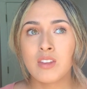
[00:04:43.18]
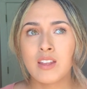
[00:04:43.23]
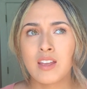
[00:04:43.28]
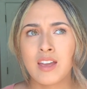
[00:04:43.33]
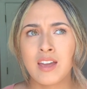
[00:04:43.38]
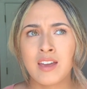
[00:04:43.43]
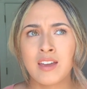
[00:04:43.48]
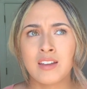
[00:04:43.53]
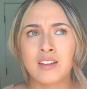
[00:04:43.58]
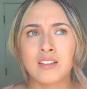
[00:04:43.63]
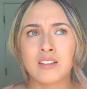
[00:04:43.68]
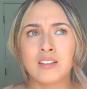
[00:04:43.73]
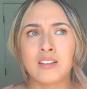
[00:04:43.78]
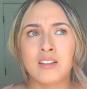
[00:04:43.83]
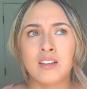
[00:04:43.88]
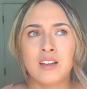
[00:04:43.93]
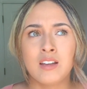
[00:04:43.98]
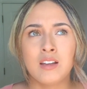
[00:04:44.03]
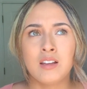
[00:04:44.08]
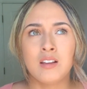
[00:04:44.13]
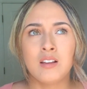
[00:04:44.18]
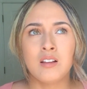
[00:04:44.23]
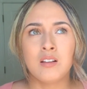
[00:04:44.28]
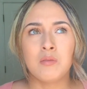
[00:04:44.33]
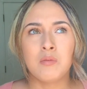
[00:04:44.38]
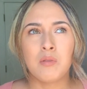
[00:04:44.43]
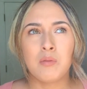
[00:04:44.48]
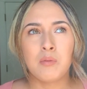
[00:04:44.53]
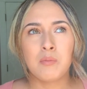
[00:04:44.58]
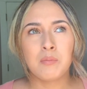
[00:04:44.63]
And
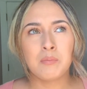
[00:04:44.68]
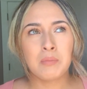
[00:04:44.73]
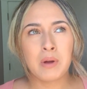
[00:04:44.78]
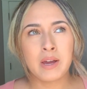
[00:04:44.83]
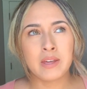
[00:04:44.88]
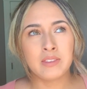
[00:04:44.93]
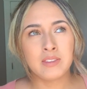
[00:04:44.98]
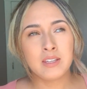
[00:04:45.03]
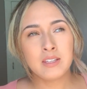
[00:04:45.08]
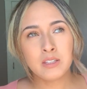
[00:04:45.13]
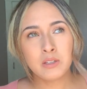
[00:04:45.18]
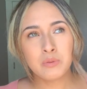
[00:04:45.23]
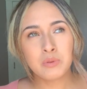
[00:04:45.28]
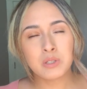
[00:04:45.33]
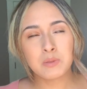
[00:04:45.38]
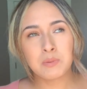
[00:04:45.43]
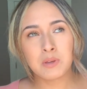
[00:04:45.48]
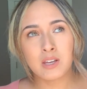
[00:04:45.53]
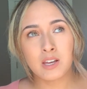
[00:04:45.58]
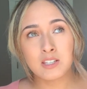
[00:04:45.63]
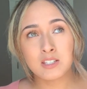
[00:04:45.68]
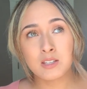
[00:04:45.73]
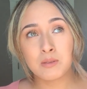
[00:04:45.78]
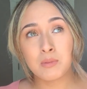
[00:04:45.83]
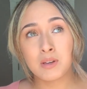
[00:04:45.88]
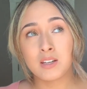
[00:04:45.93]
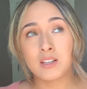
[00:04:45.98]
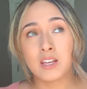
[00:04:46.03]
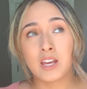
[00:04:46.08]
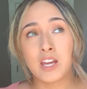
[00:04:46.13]
I think it was because of the
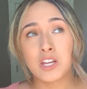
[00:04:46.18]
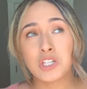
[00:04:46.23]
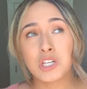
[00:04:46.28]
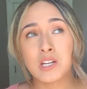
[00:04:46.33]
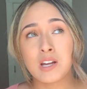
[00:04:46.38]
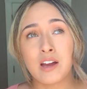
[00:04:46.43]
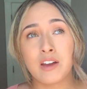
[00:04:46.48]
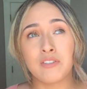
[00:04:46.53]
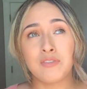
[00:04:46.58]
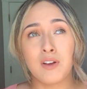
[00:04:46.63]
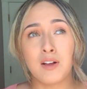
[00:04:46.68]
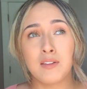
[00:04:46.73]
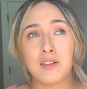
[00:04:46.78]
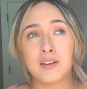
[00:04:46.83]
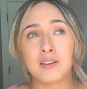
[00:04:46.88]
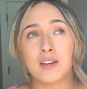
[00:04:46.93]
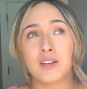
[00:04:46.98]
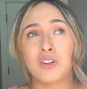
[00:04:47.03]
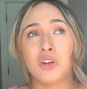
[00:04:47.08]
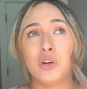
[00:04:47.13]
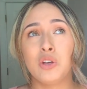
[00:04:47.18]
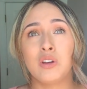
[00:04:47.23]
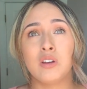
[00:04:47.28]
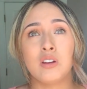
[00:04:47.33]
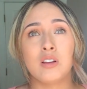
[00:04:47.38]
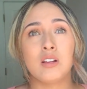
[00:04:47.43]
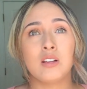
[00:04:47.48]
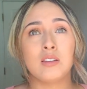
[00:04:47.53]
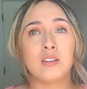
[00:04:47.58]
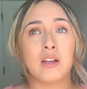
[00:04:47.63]
medication, I felt like I
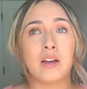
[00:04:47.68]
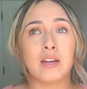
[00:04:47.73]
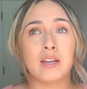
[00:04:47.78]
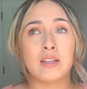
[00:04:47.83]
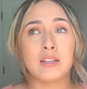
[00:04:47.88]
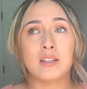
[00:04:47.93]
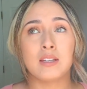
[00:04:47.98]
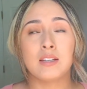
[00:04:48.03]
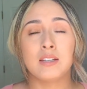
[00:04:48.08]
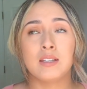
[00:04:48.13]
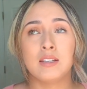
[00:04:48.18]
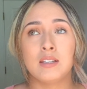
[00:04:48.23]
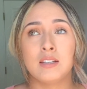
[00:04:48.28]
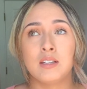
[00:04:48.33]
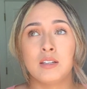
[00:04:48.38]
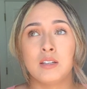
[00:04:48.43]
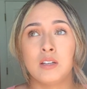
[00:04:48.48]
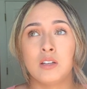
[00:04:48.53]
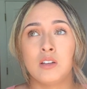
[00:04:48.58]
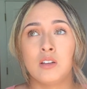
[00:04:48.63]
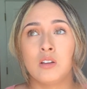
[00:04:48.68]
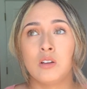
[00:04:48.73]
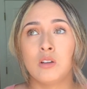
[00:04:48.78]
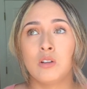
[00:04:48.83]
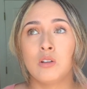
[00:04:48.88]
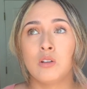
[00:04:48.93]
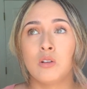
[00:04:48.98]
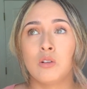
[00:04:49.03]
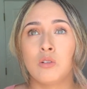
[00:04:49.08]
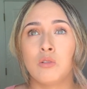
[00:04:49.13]
couldn't like
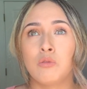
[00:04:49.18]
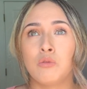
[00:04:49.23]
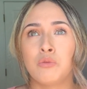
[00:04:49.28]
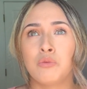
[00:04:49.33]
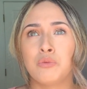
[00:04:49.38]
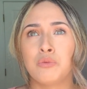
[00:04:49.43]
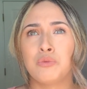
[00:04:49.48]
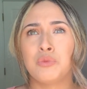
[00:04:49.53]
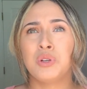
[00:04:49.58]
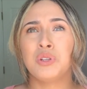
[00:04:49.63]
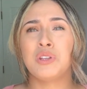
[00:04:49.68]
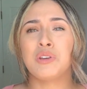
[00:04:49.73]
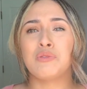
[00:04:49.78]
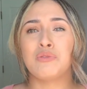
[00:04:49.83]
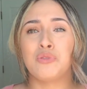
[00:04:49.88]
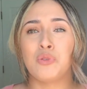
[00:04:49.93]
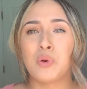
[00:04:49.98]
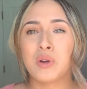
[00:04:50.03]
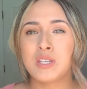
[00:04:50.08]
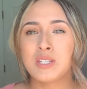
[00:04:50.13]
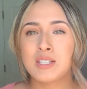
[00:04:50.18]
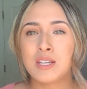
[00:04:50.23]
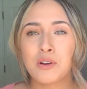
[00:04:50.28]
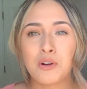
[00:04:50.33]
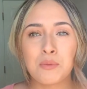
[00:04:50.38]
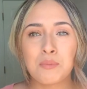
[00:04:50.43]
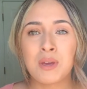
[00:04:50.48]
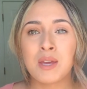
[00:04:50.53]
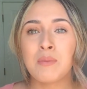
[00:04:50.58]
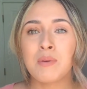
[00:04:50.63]
really voice it. Or
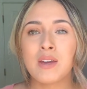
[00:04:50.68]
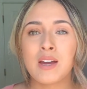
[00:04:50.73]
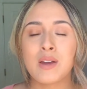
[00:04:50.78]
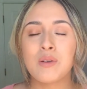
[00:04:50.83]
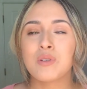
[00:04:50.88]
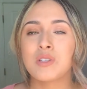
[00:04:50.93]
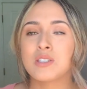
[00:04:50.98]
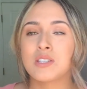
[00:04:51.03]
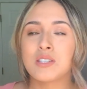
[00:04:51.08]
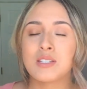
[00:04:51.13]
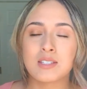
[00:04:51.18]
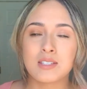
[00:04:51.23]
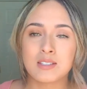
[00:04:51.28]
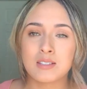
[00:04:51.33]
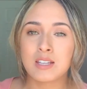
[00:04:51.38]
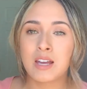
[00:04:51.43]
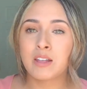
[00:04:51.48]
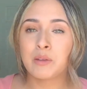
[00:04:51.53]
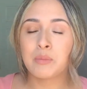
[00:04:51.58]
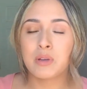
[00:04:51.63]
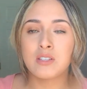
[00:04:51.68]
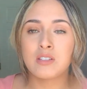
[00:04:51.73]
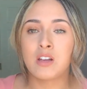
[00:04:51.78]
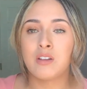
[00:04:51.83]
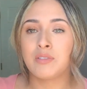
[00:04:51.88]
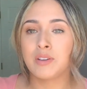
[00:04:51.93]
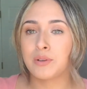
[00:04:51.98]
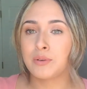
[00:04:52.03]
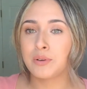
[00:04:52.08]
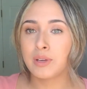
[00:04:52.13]
maybe I was just telling myself
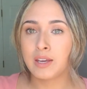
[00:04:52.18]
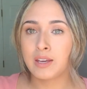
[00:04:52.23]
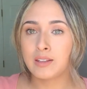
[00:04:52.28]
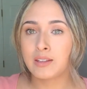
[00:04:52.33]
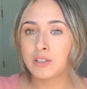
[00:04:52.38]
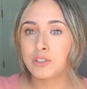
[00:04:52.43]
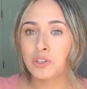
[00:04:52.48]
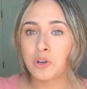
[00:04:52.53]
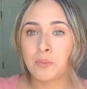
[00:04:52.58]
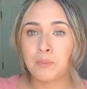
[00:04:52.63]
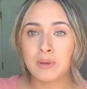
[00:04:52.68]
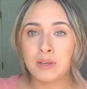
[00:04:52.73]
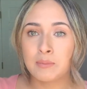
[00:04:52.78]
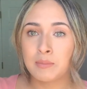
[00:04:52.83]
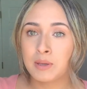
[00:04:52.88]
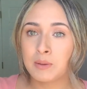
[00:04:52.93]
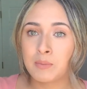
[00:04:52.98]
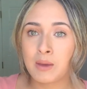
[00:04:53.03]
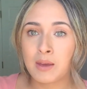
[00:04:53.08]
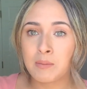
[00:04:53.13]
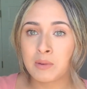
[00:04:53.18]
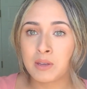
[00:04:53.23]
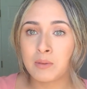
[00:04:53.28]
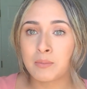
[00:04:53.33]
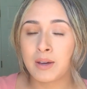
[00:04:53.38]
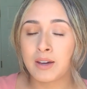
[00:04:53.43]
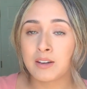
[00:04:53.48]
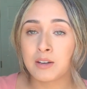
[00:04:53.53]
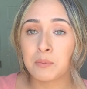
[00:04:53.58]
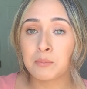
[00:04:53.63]
like, okay, like don't be a big baby
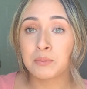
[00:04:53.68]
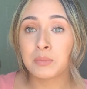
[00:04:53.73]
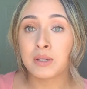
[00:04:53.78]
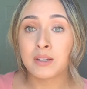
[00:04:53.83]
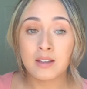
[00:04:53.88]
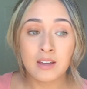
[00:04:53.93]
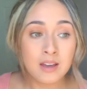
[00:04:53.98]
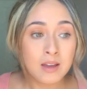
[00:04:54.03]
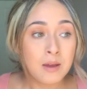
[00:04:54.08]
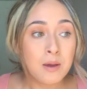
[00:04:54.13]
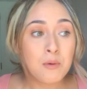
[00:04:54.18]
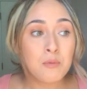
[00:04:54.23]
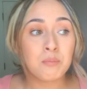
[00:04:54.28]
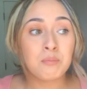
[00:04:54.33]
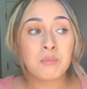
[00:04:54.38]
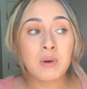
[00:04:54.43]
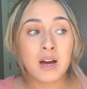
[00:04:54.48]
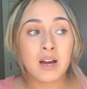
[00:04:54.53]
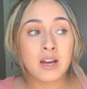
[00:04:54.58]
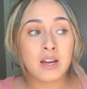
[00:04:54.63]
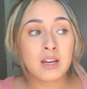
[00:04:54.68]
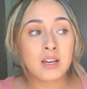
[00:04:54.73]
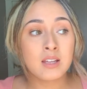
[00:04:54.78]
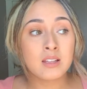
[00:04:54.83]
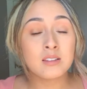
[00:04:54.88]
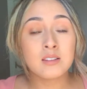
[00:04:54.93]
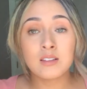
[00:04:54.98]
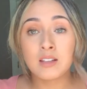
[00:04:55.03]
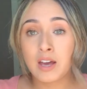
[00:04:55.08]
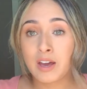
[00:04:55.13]
about it. But my
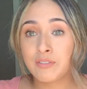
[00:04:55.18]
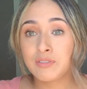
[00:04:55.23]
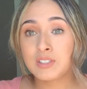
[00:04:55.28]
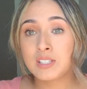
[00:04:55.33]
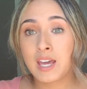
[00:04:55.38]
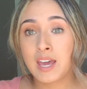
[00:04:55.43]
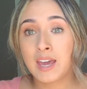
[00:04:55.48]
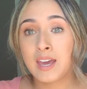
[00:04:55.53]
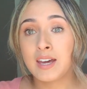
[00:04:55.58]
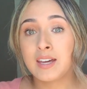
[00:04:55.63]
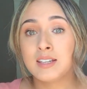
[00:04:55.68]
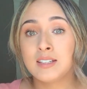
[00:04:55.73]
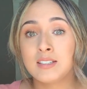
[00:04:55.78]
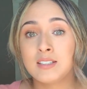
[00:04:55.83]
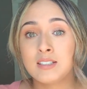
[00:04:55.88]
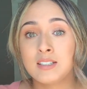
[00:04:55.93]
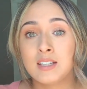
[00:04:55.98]
left hand